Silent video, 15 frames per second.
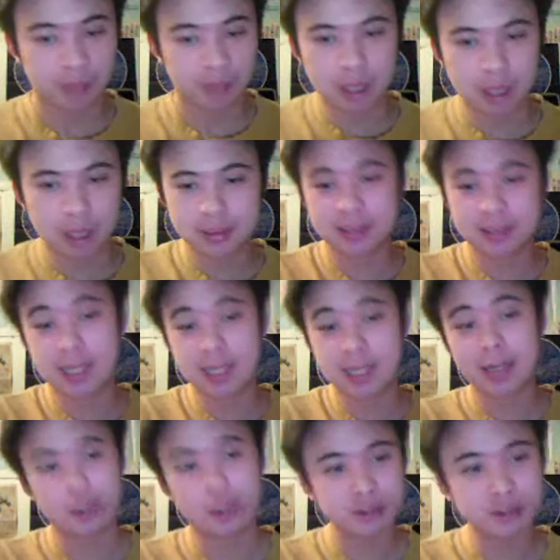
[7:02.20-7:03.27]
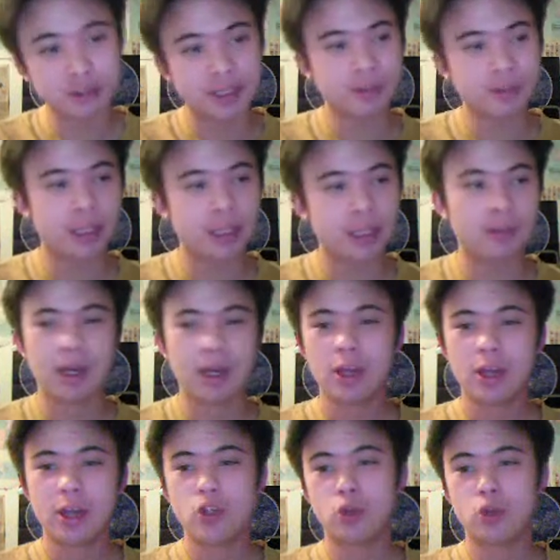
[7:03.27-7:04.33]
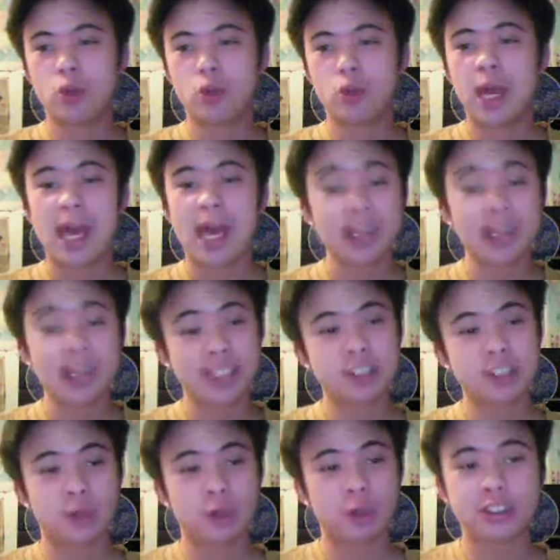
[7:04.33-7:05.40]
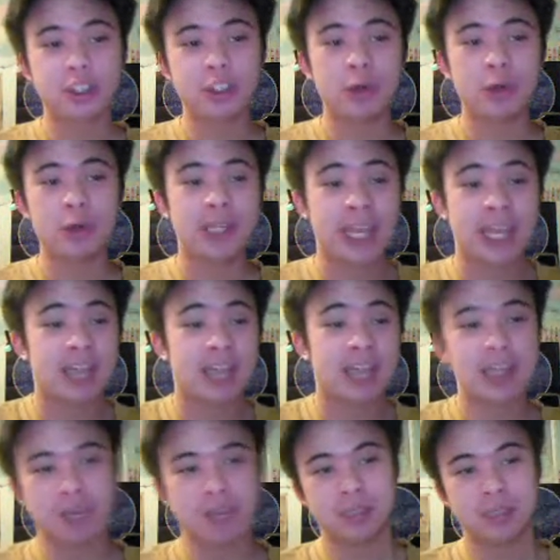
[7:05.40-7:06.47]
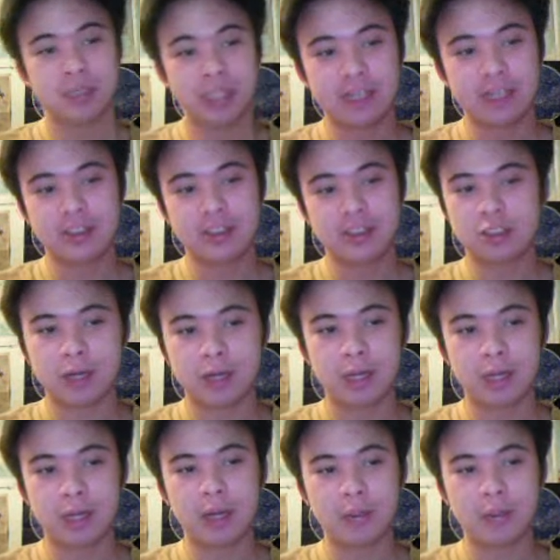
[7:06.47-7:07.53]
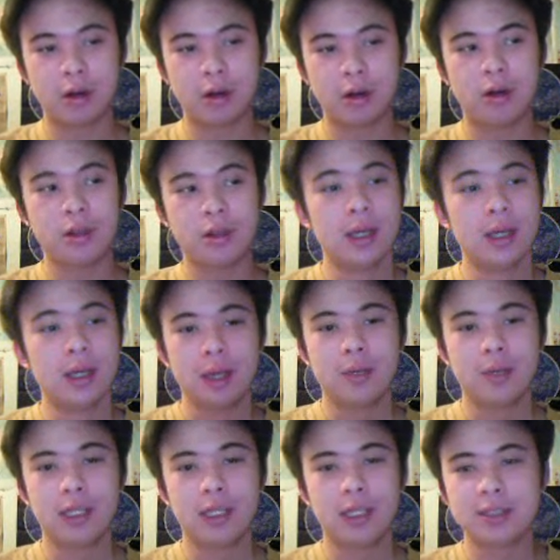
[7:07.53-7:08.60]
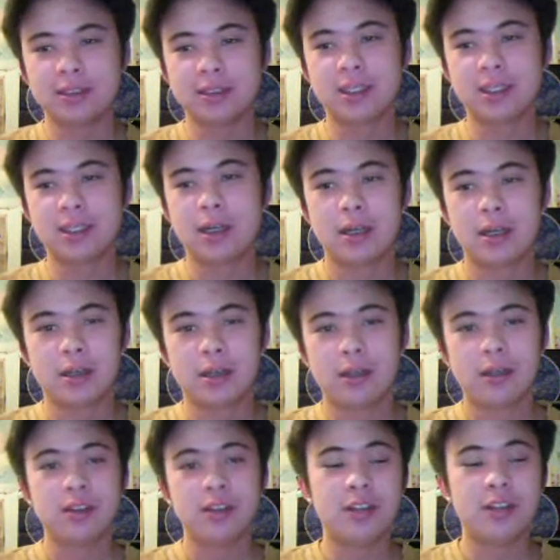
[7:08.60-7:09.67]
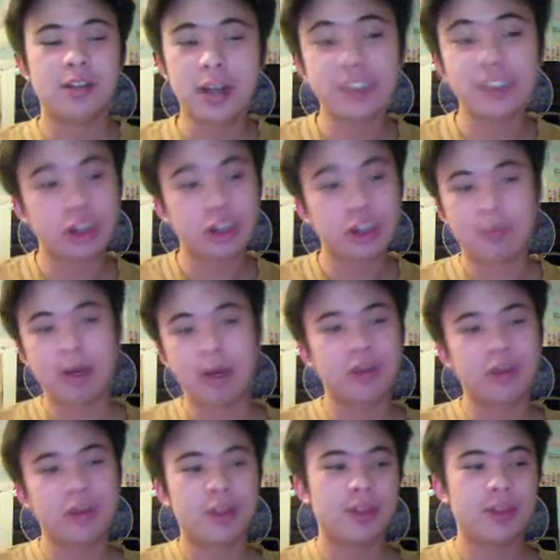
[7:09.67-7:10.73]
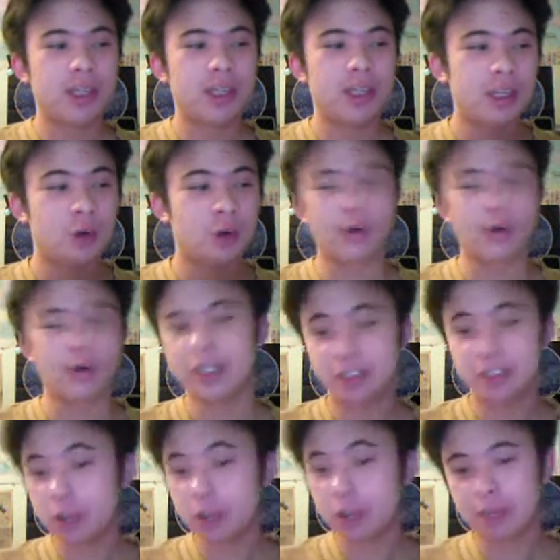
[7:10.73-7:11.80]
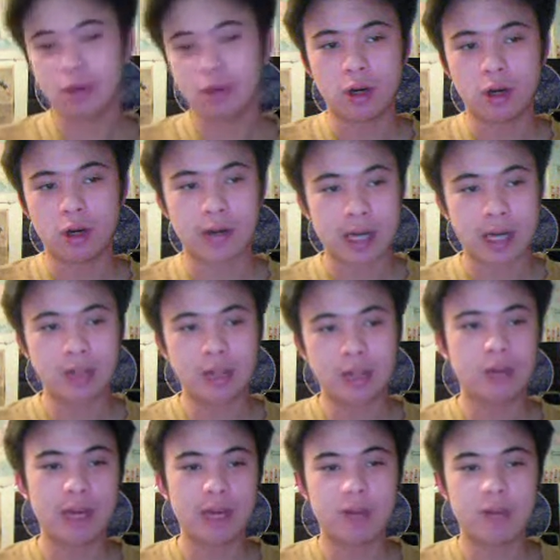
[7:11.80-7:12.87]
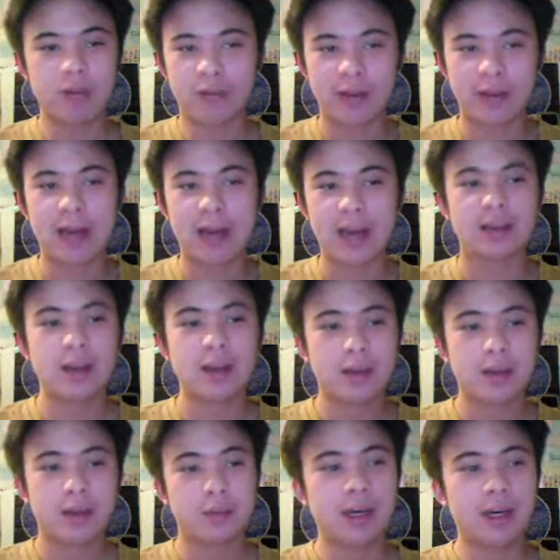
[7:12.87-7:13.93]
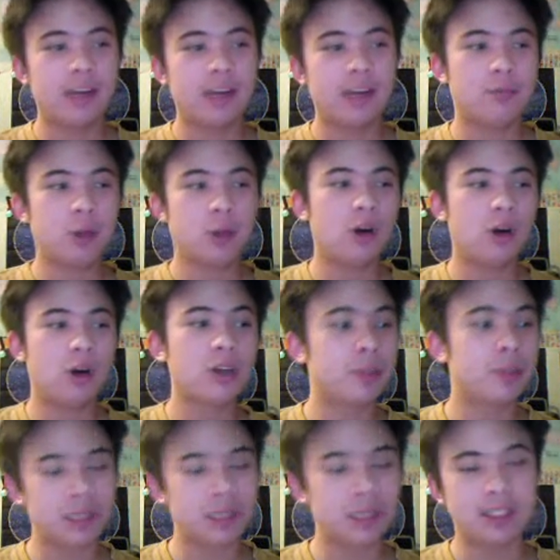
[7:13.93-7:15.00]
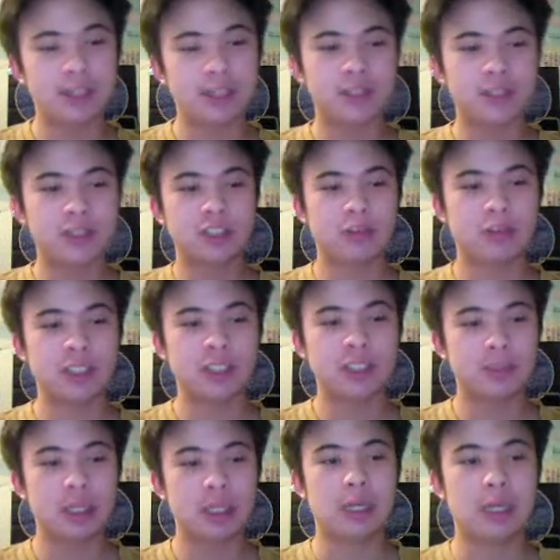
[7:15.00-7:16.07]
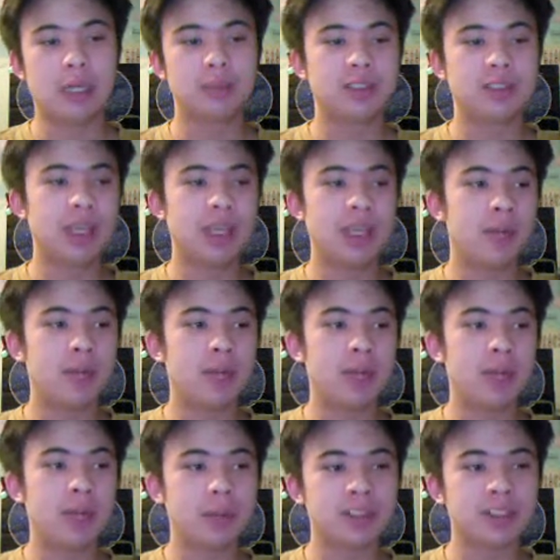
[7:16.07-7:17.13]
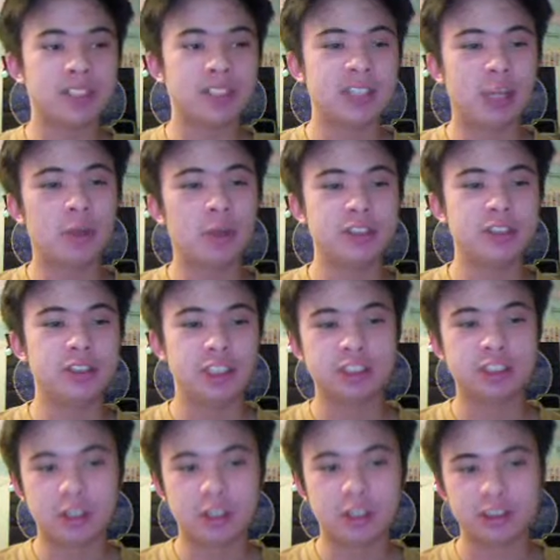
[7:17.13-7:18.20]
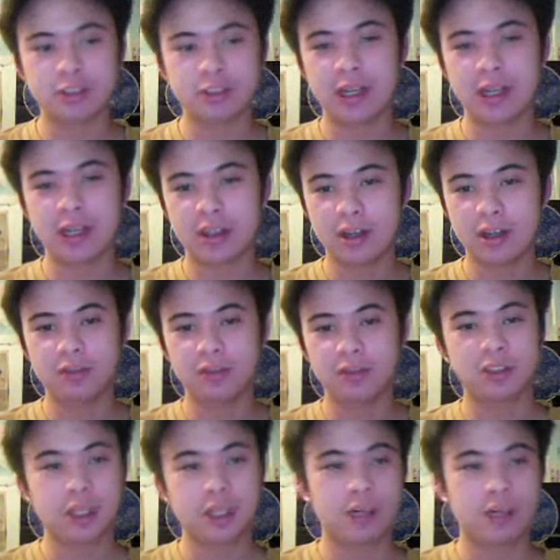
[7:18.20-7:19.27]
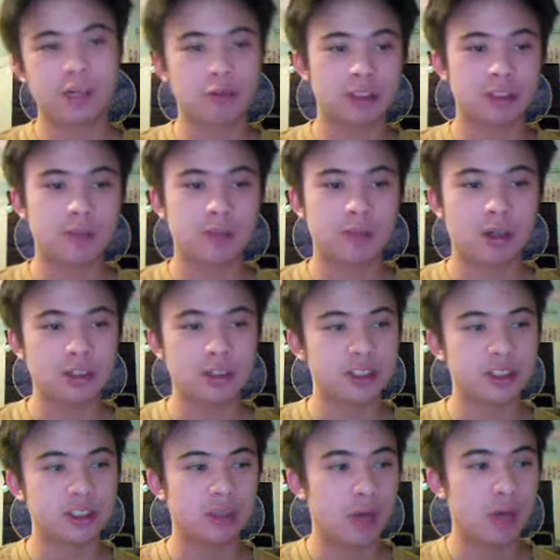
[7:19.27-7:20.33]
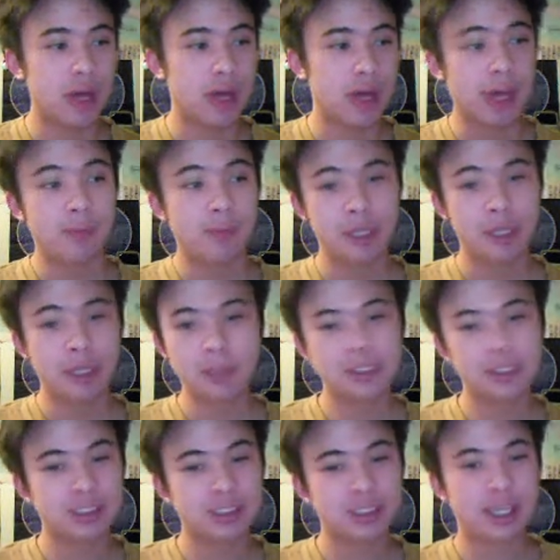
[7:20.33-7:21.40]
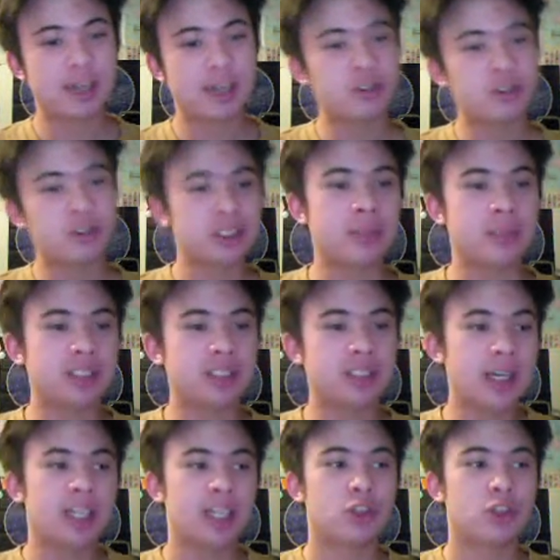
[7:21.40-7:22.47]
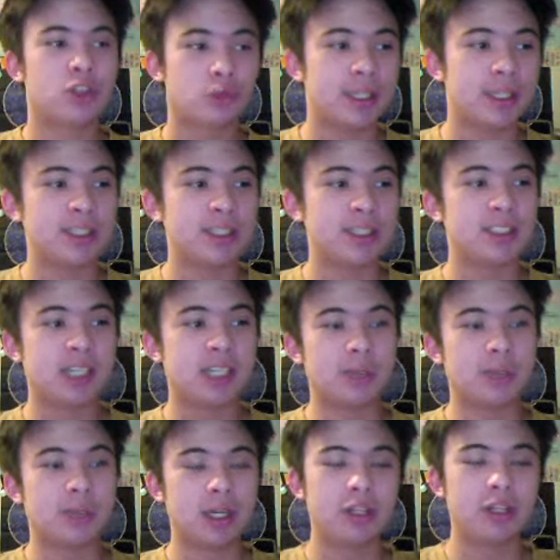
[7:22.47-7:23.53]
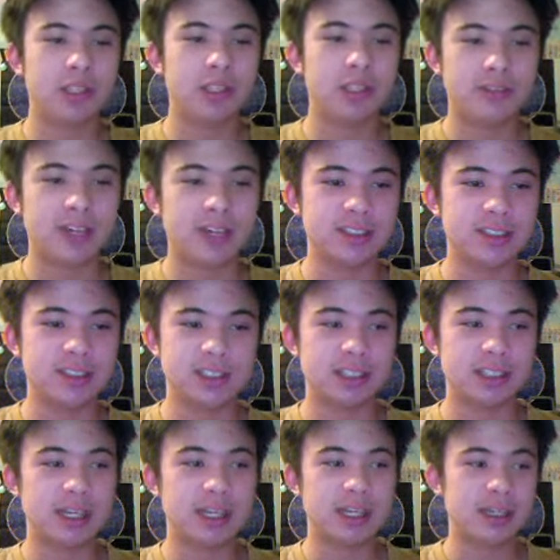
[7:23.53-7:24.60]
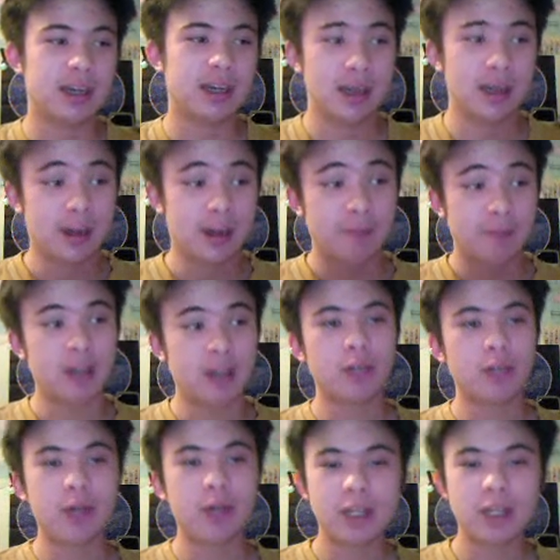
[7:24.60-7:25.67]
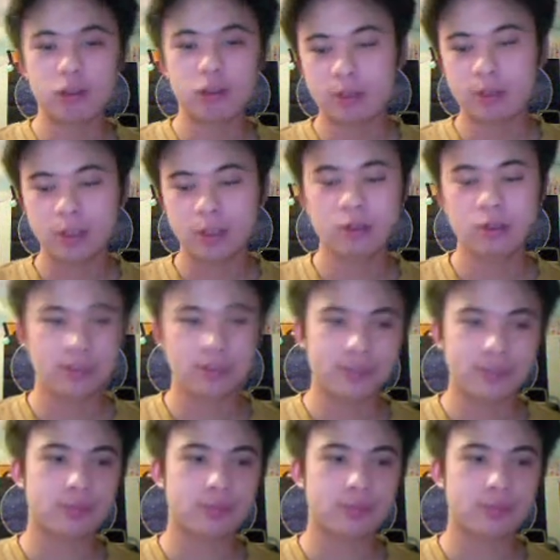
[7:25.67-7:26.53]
Billups has got to do something to at least hold his own. He can't get completely eviscerated by Paul, because the Nuggets are better than the Hornets, don't get me wrong. I know that for a fact. But if Paul completely eviscerates Billups, they might be able to sneak one just on the strength of Chris Paul. So Billups has got to do something. He's got to hit threes. He's got to play good defense. He's got to find a way to contribute.